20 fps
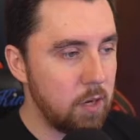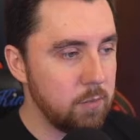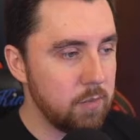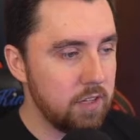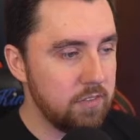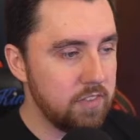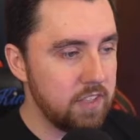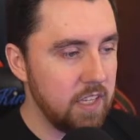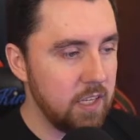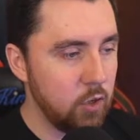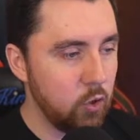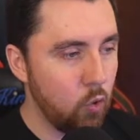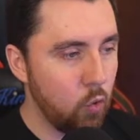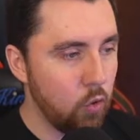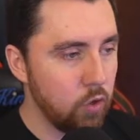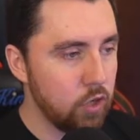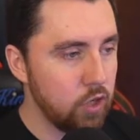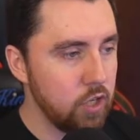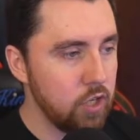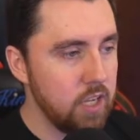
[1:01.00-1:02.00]
left-hand
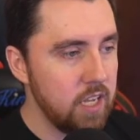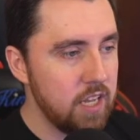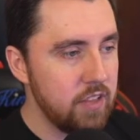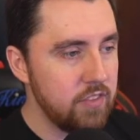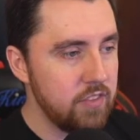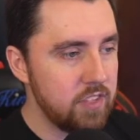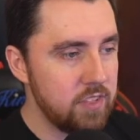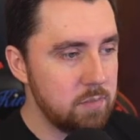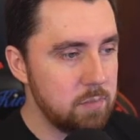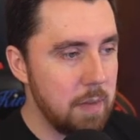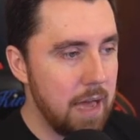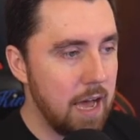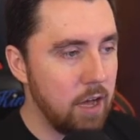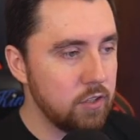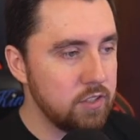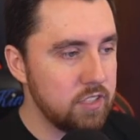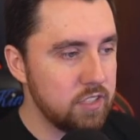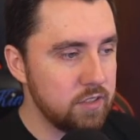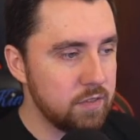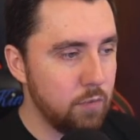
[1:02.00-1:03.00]
corner. This
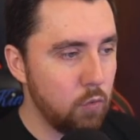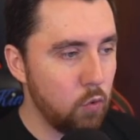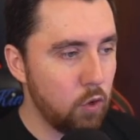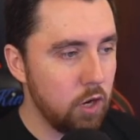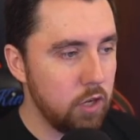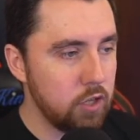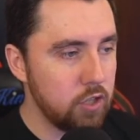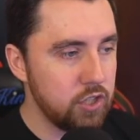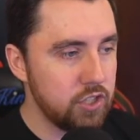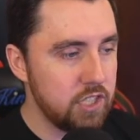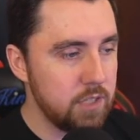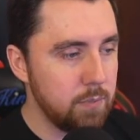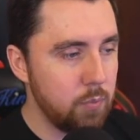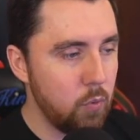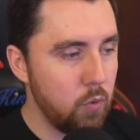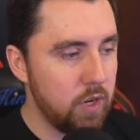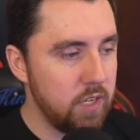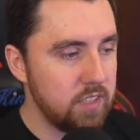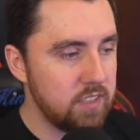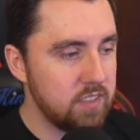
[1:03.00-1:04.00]
mouse is 400
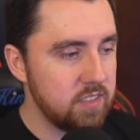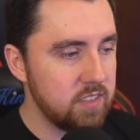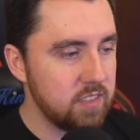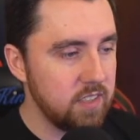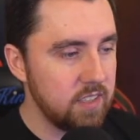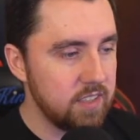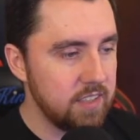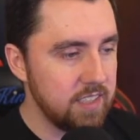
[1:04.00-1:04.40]
G.Points.